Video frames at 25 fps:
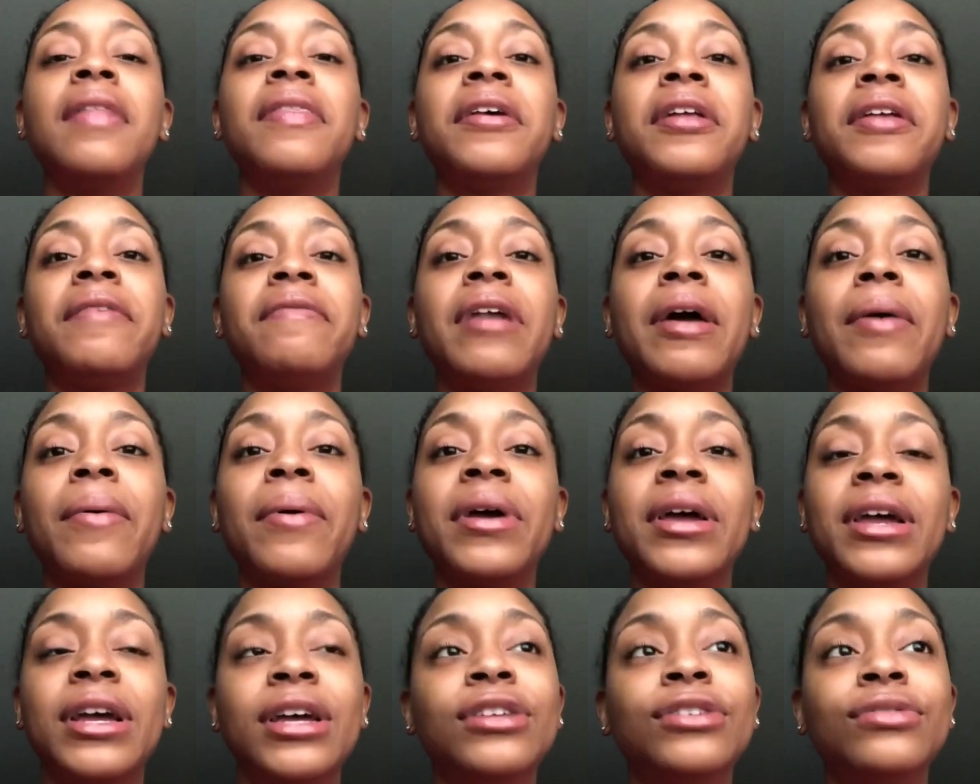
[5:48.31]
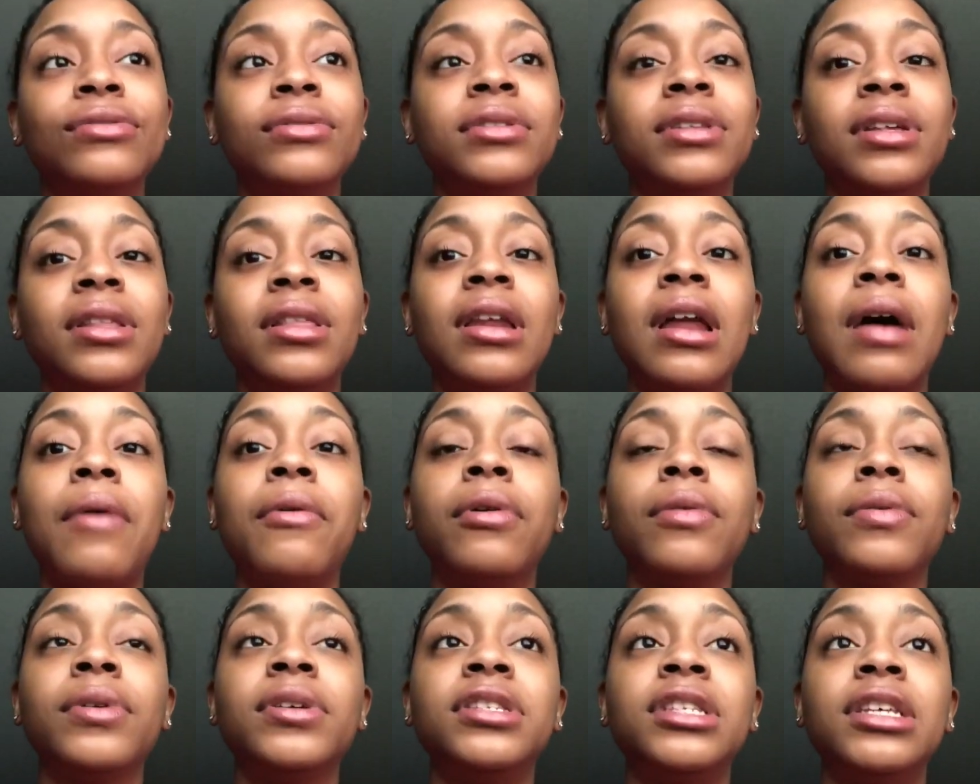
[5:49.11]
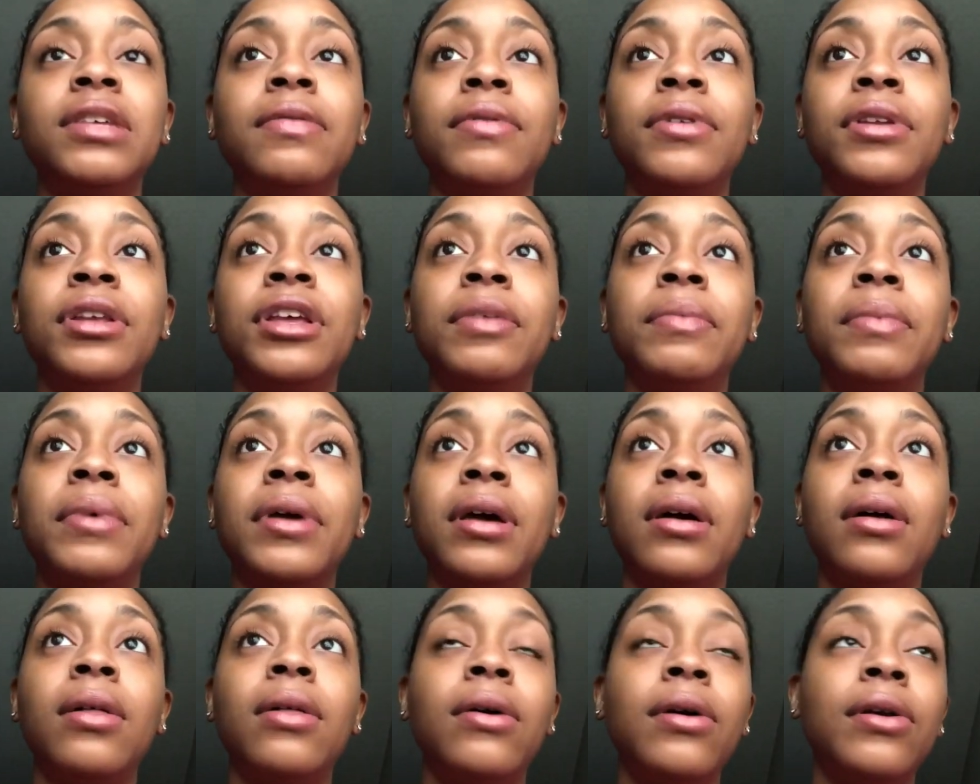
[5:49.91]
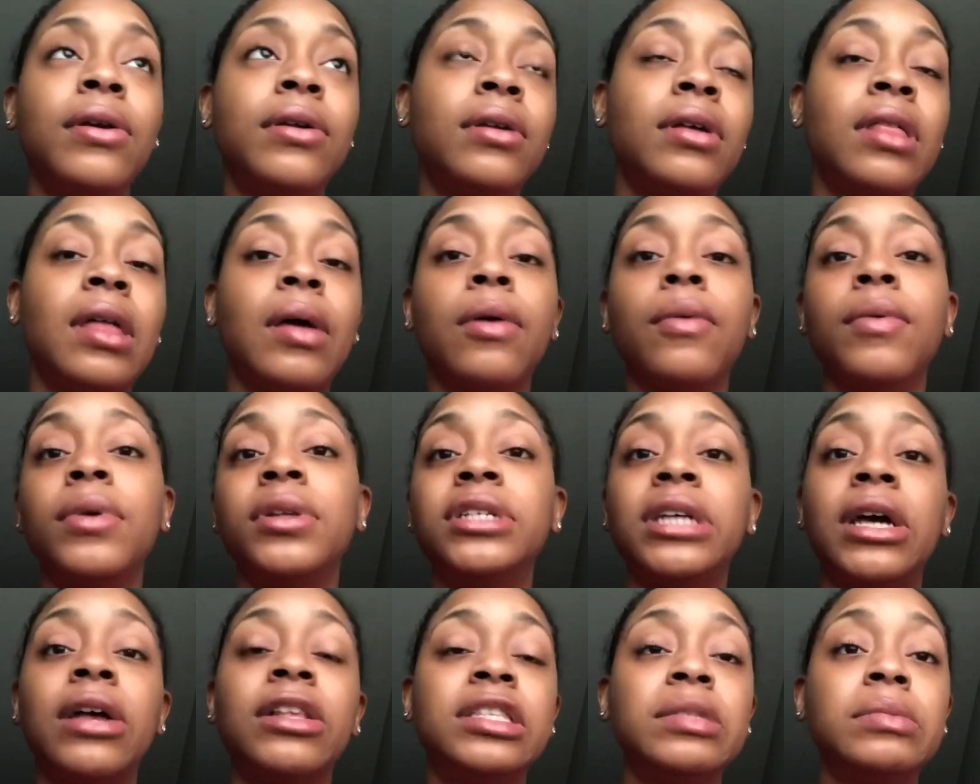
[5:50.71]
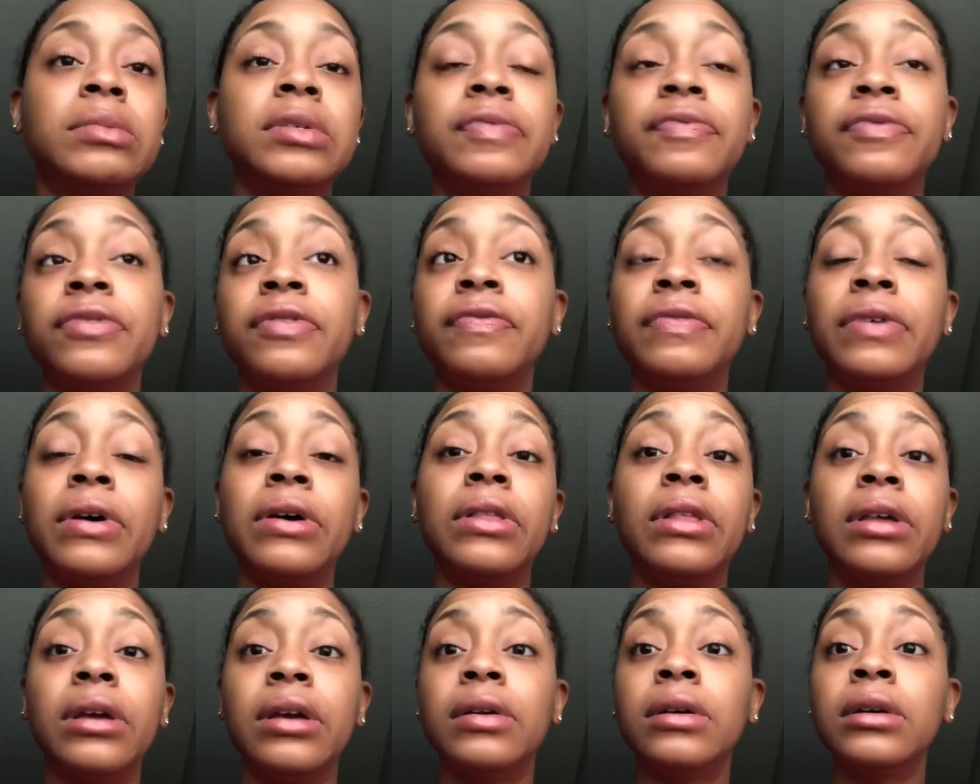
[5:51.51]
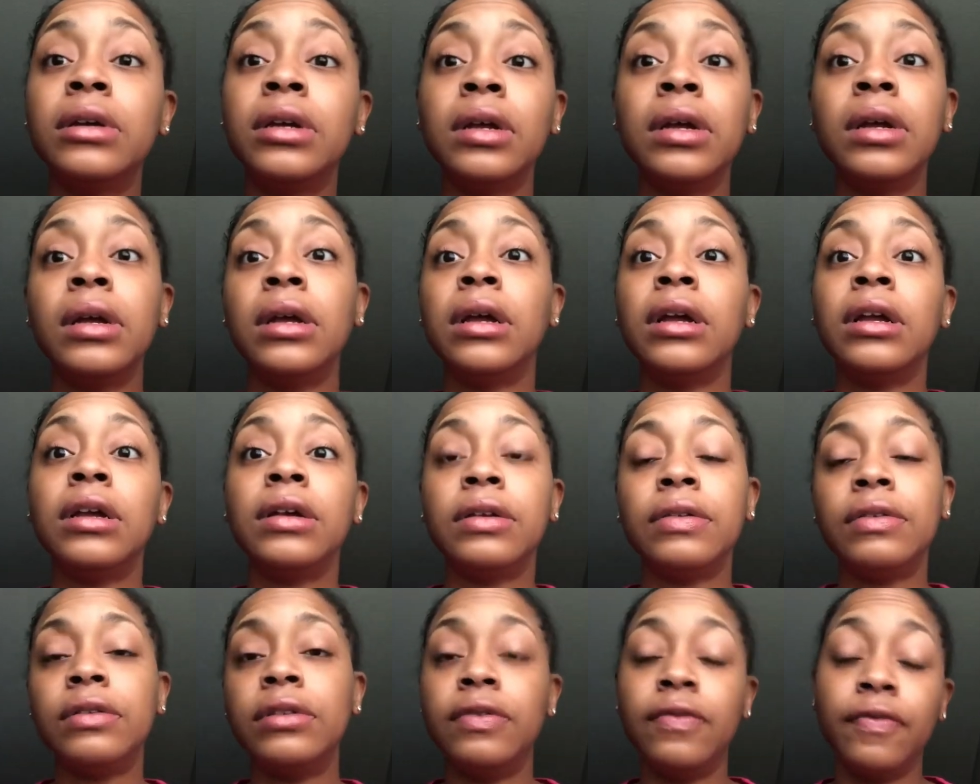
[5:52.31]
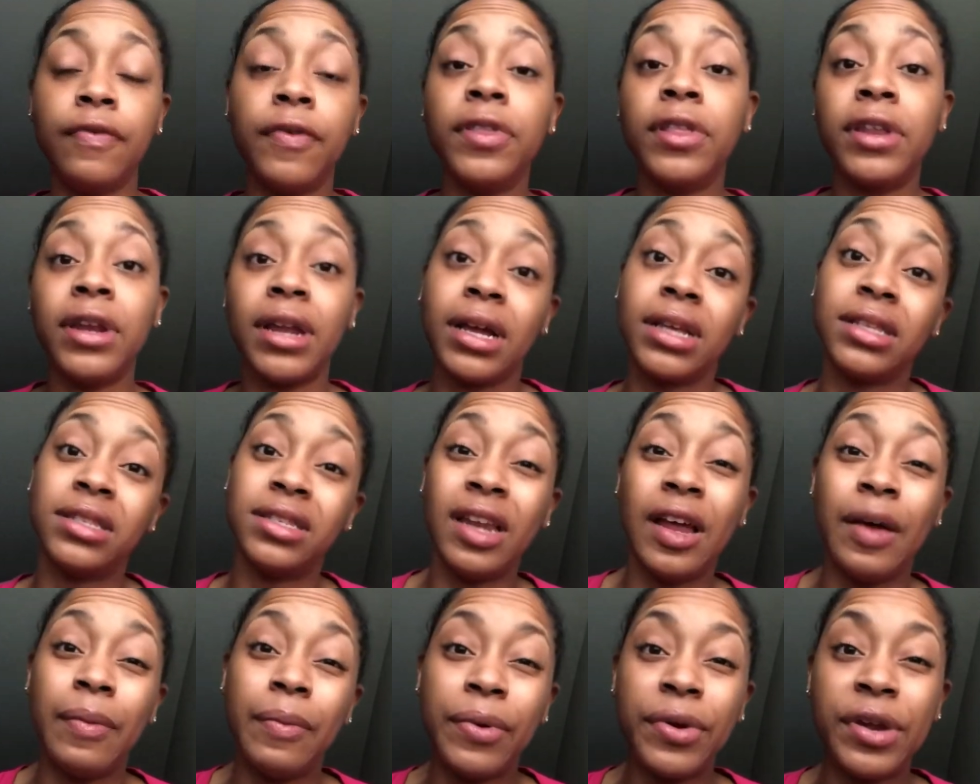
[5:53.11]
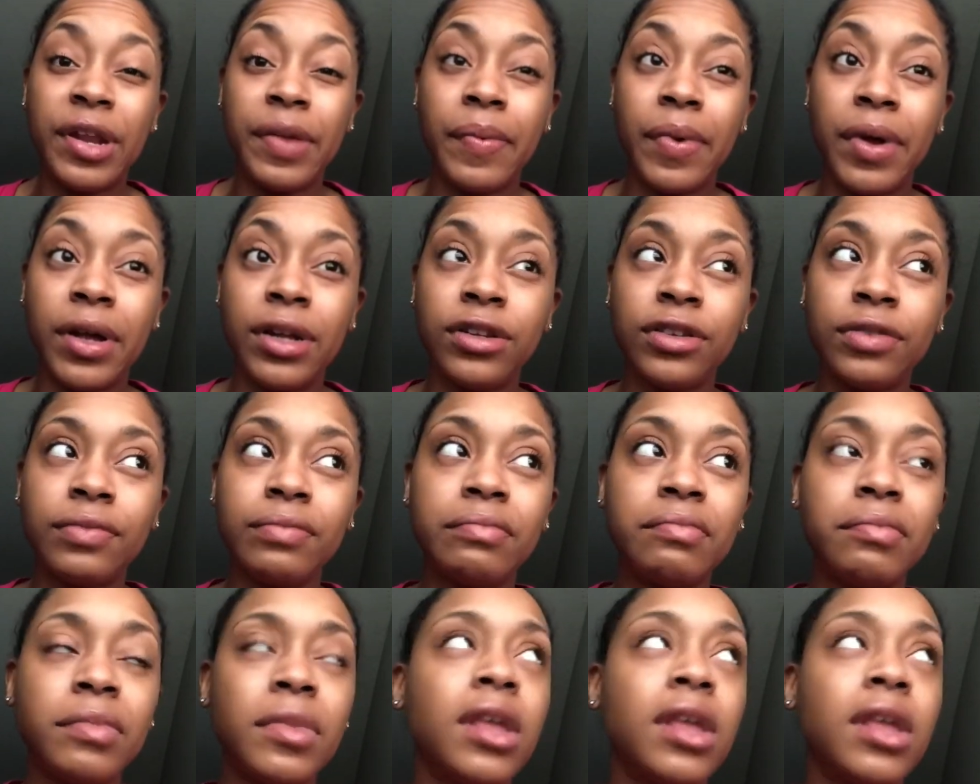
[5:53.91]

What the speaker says: that if they were interested, that I would receive an email, or they would reach out to me for the next step, pretty much.